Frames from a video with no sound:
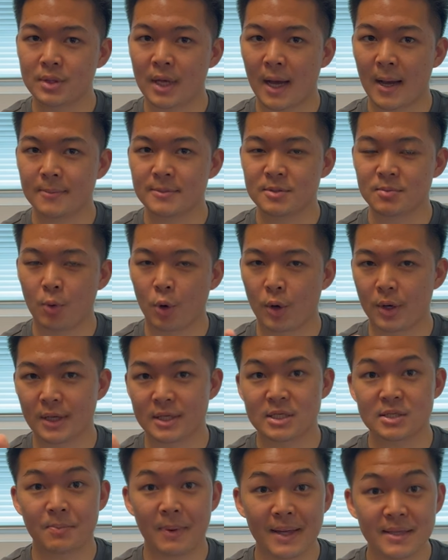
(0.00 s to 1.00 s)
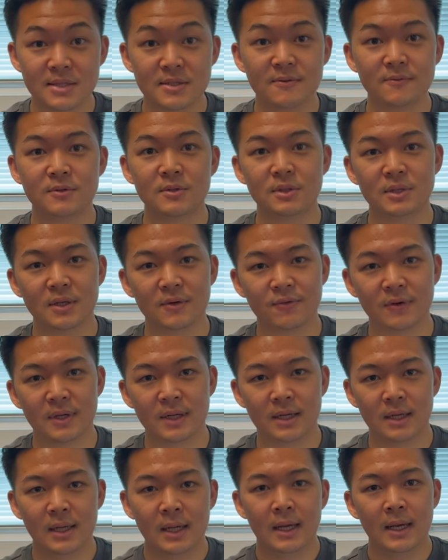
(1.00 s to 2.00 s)
times more expensive to live
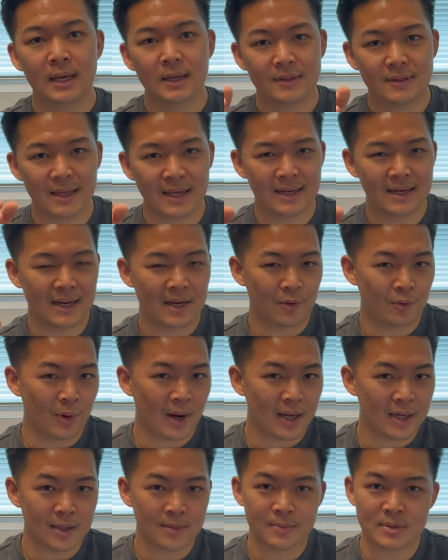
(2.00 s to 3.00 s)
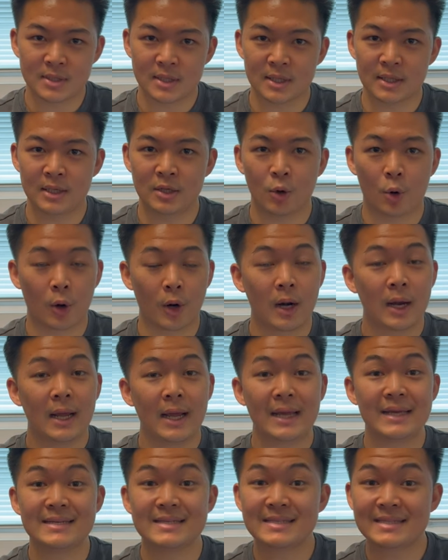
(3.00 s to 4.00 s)
in than a random city or
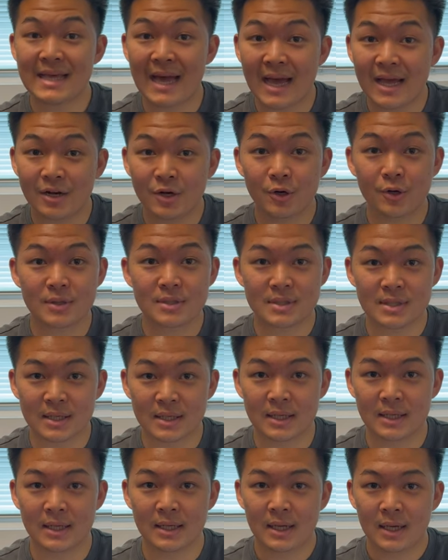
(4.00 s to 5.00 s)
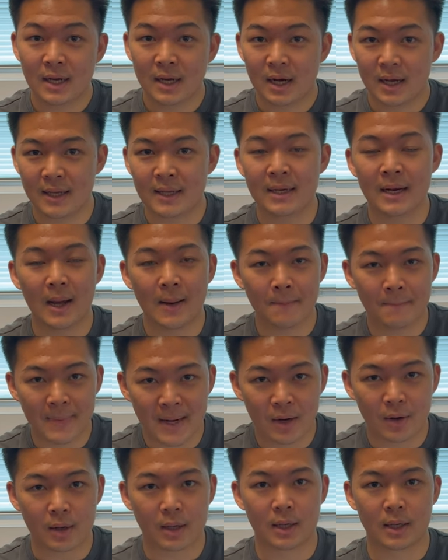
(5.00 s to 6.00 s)
a standard city in
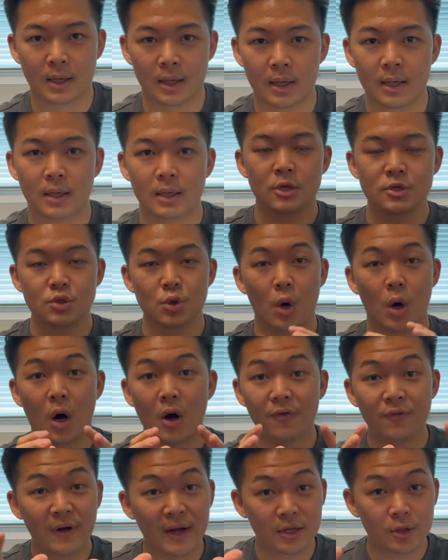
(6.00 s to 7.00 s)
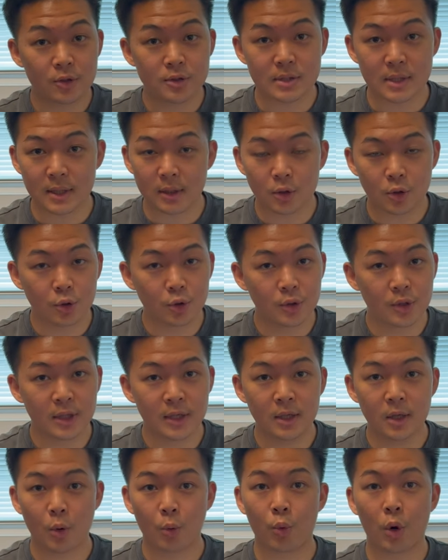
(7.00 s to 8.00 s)
America. So all factors
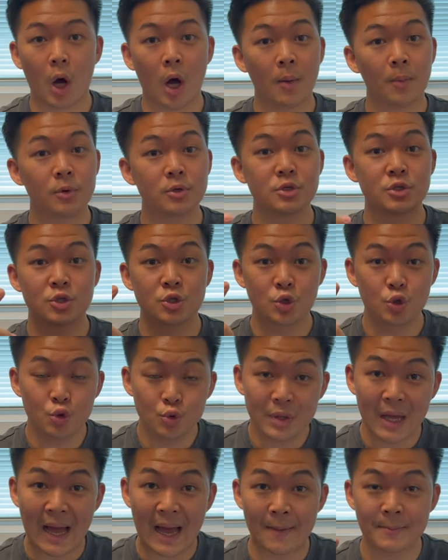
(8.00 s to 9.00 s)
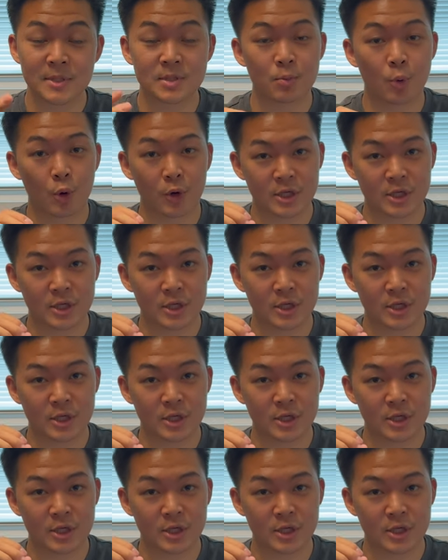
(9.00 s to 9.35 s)
included, we're almost 2 times more